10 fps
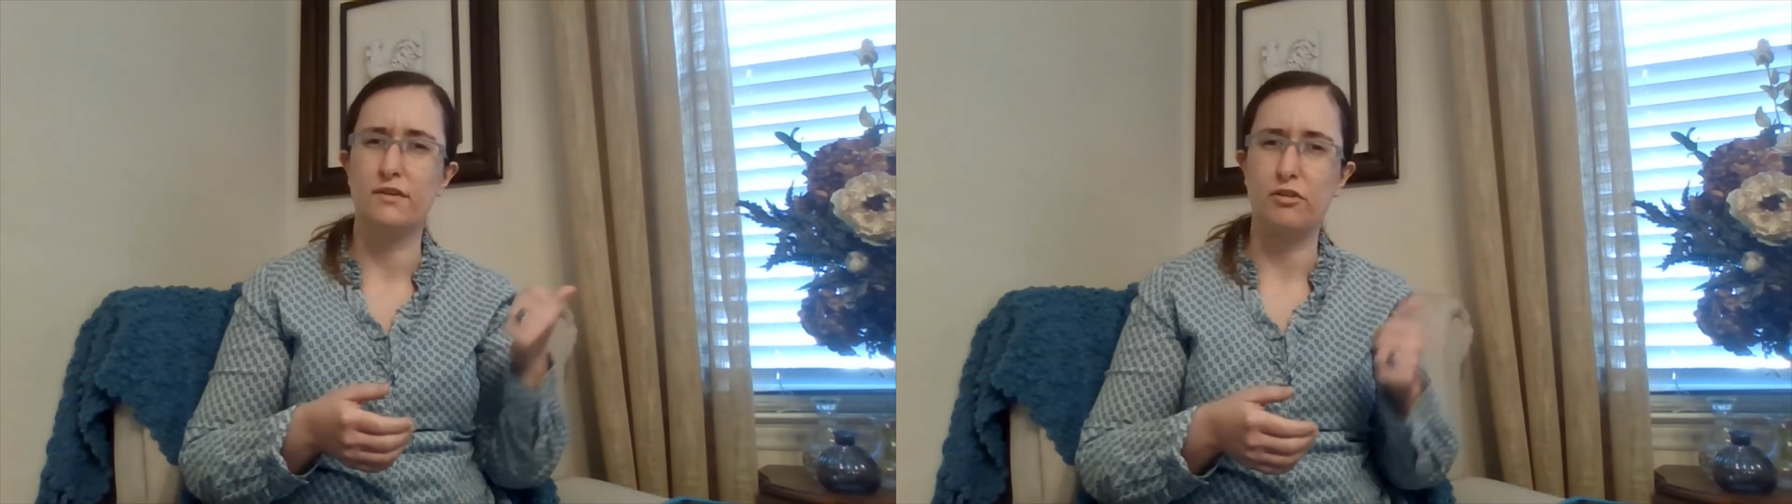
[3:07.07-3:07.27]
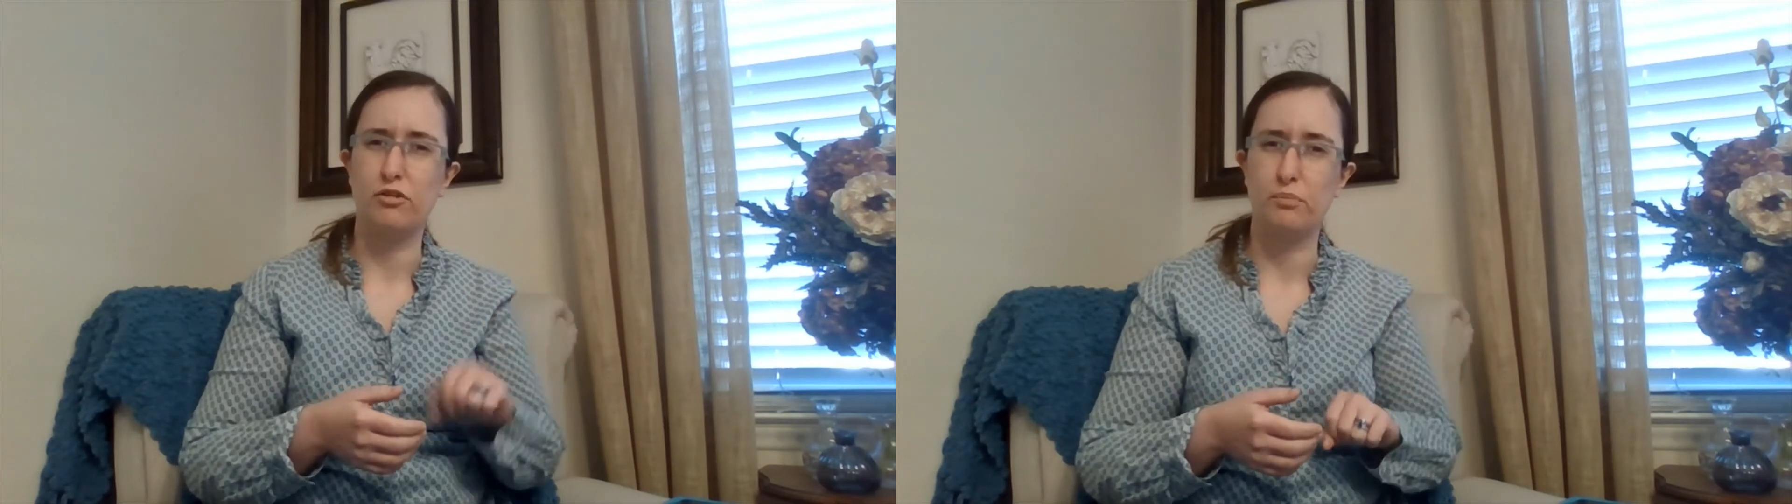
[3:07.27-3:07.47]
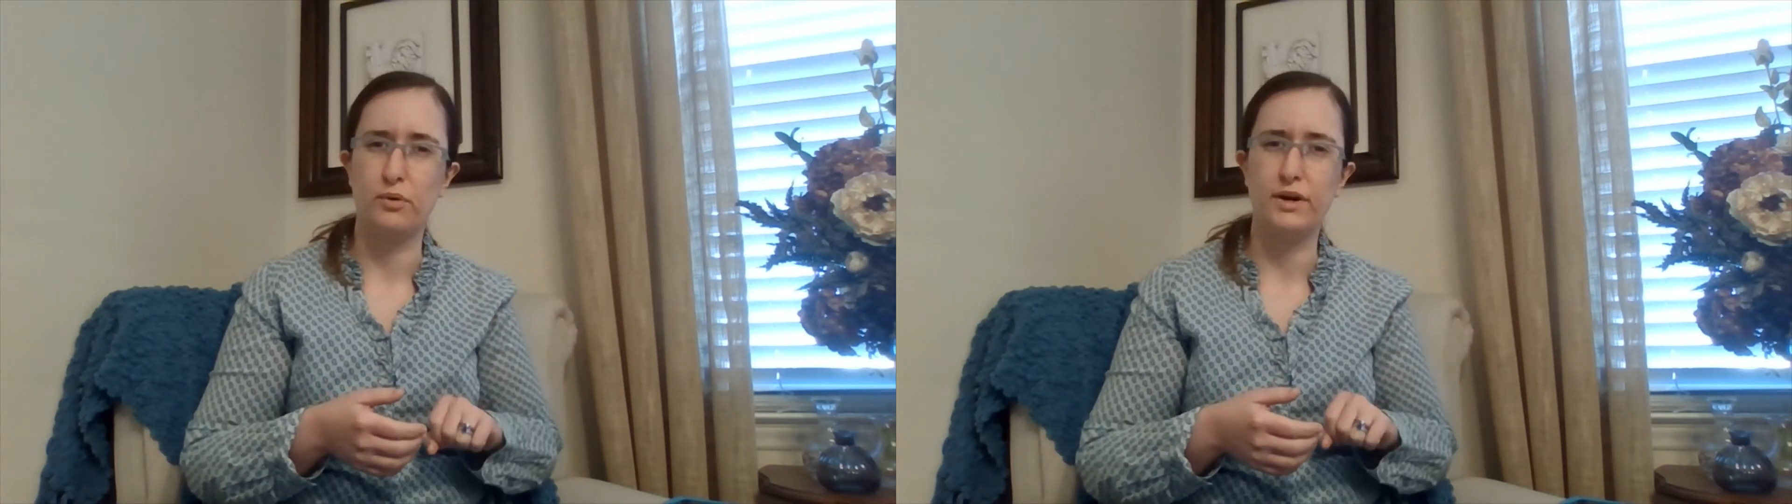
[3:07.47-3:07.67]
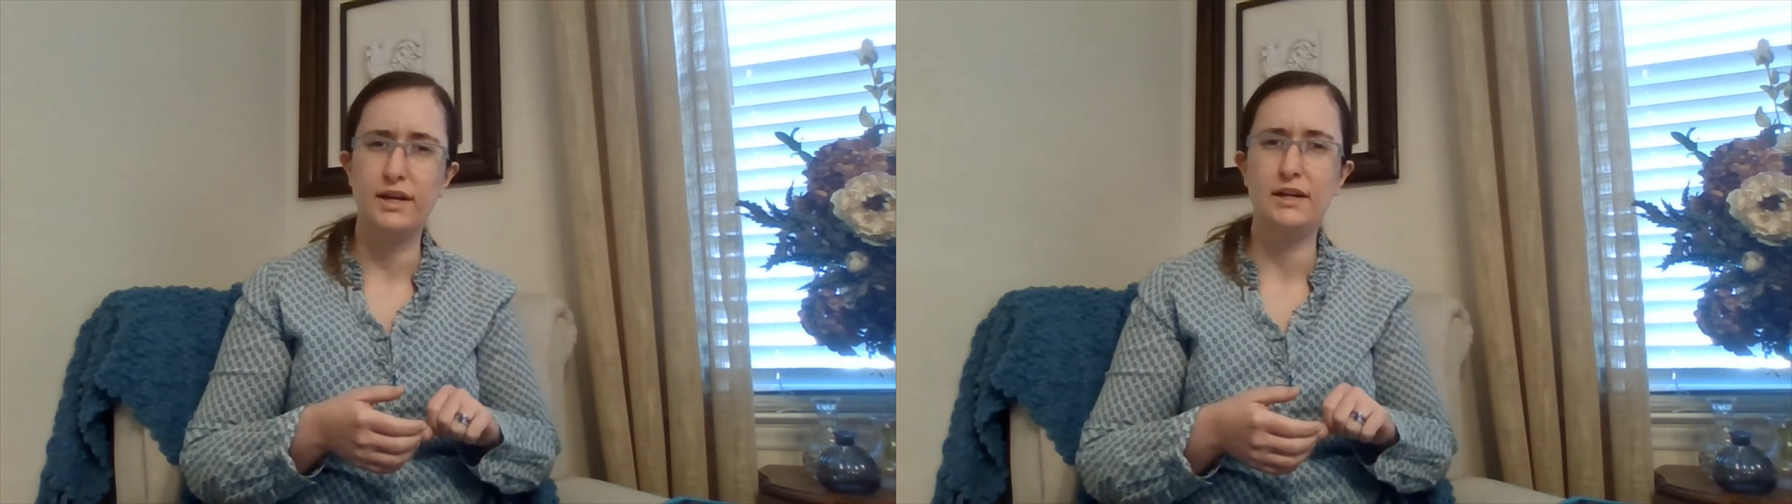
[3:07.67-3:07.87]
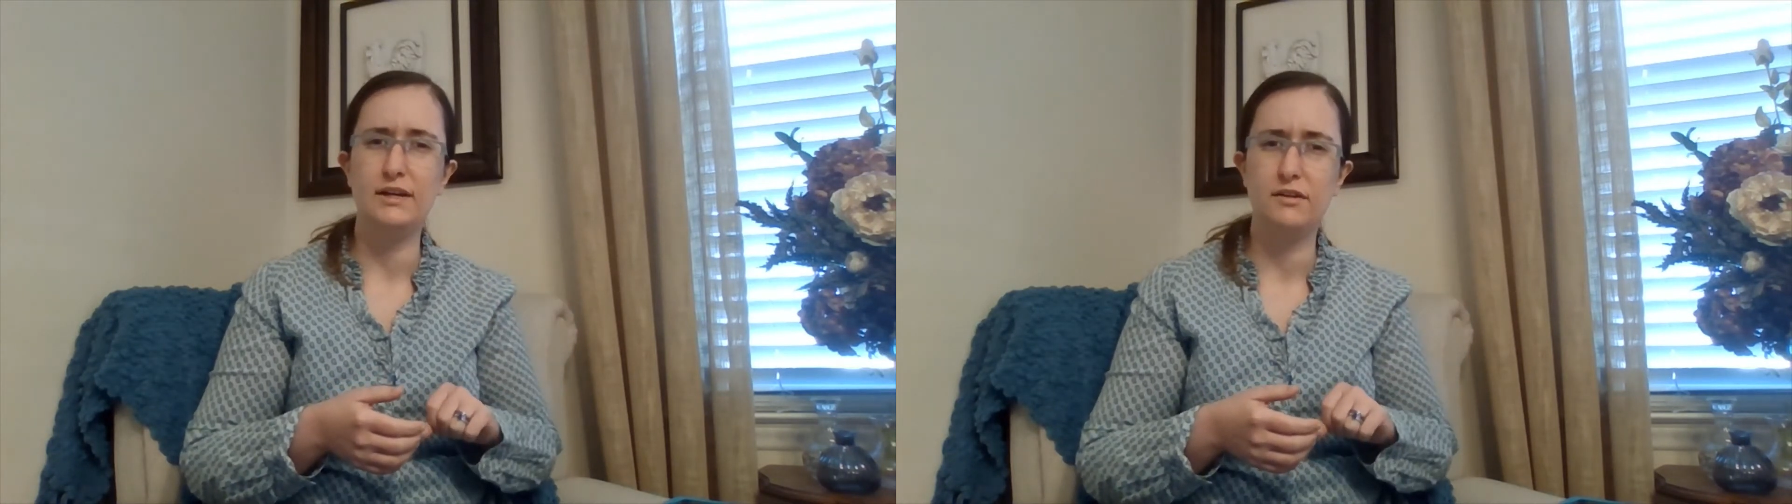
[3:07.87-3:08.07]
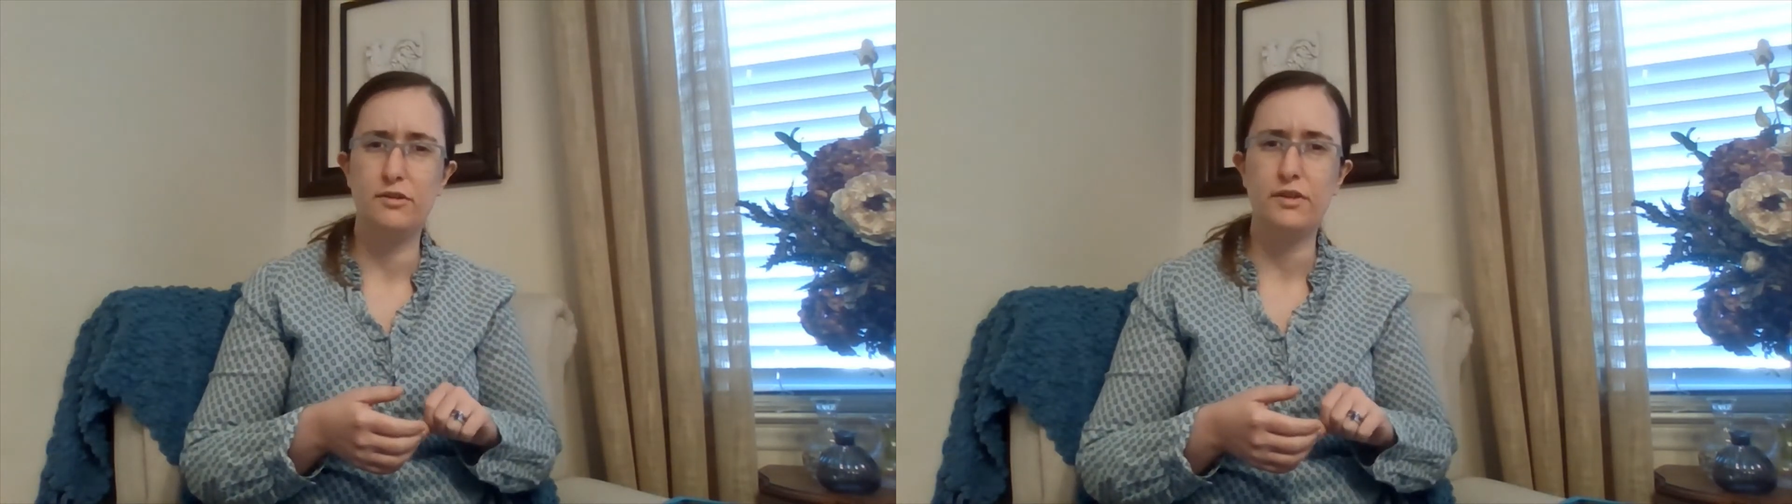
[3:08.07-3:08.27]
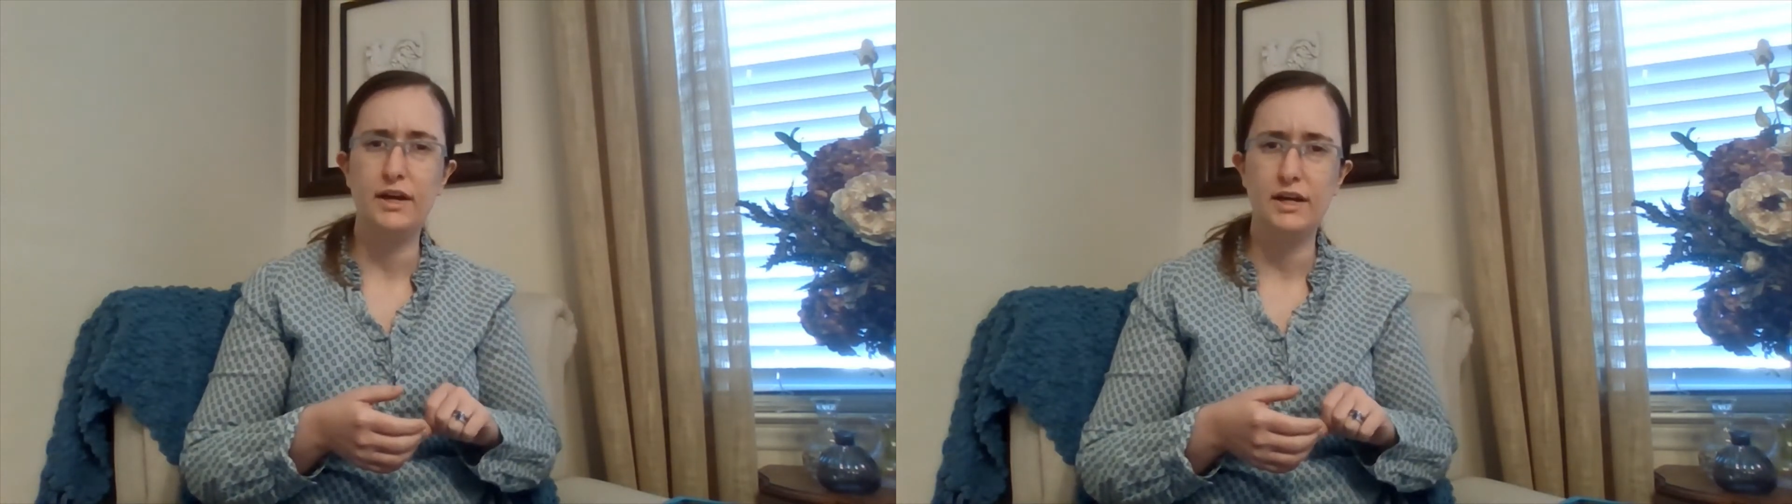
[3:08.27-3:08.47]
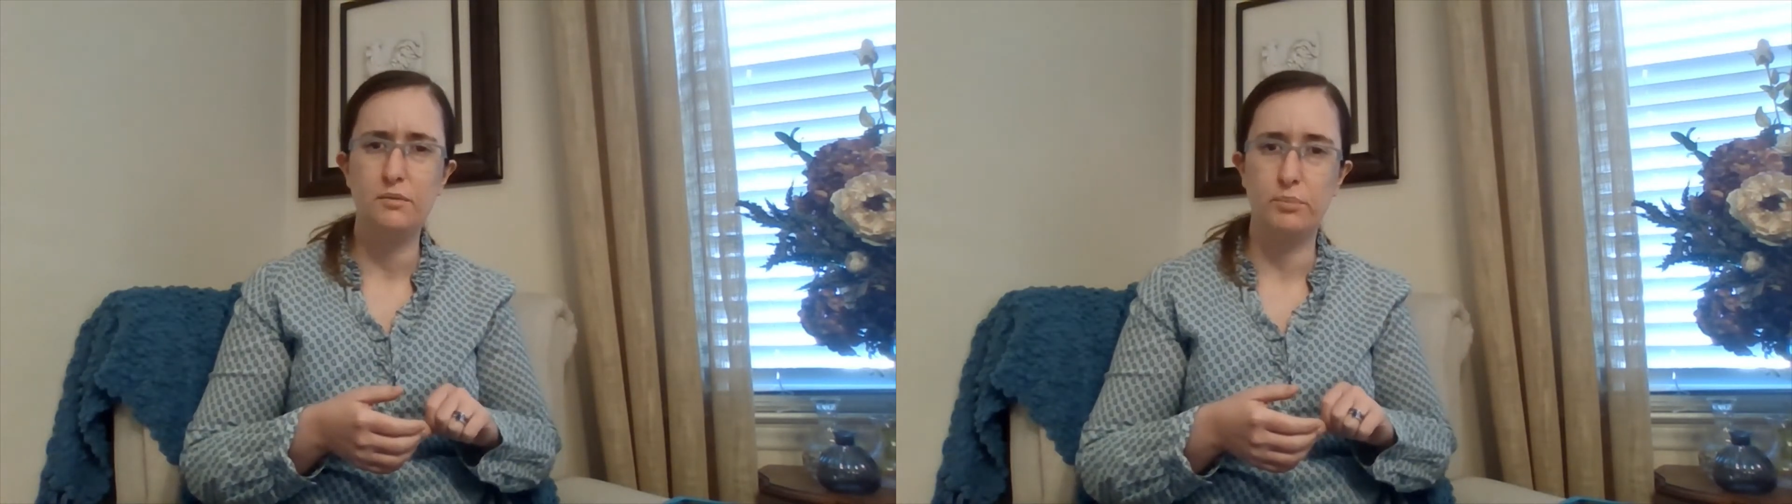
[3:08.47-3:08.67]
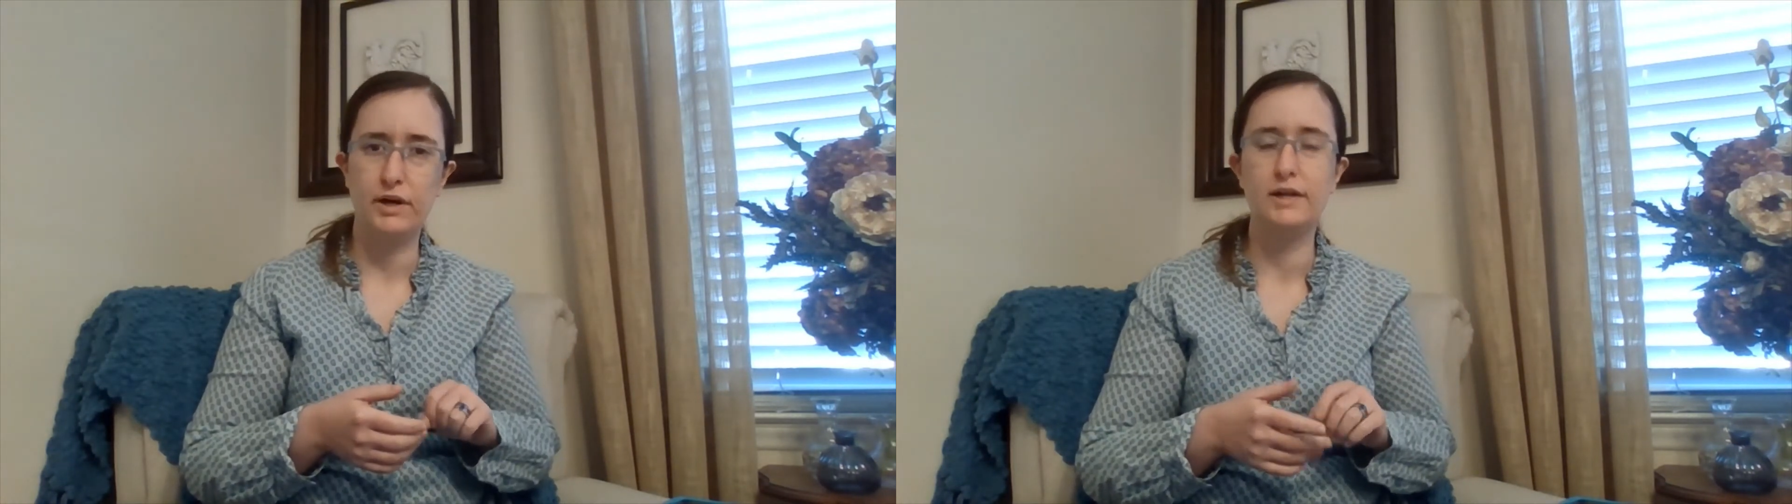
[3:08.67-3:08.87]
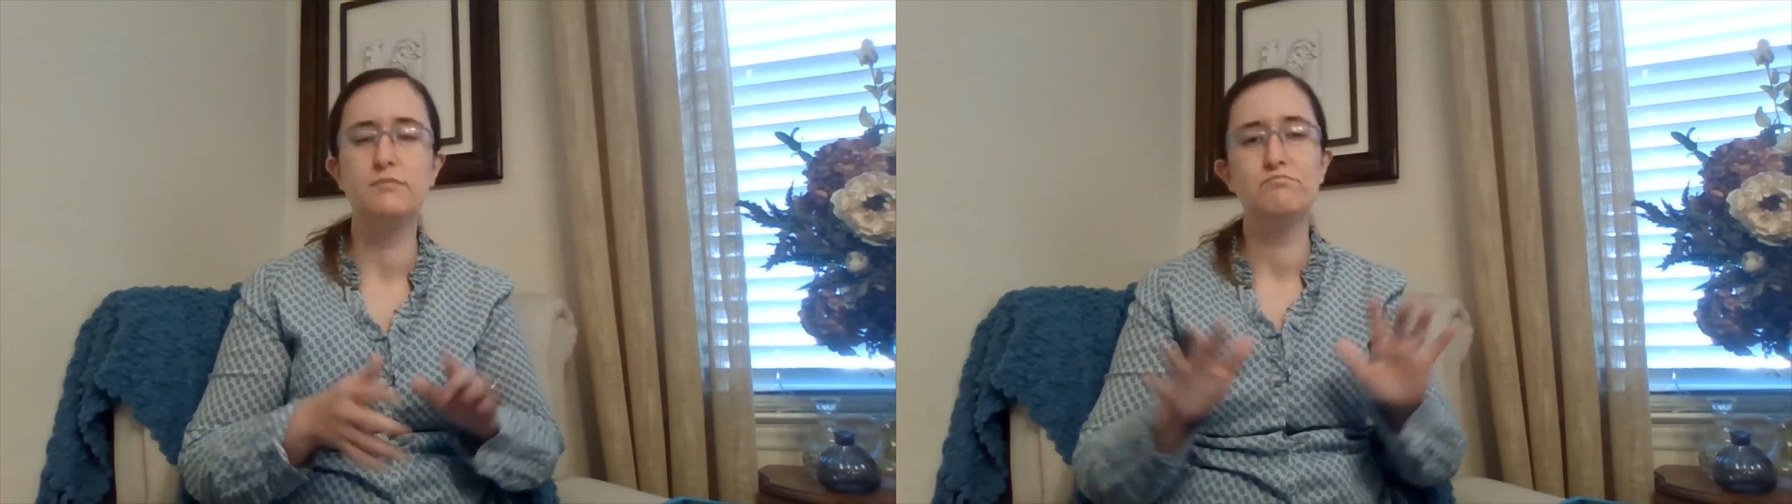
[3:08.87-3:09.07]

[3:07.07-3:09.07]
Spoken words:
spring thing, but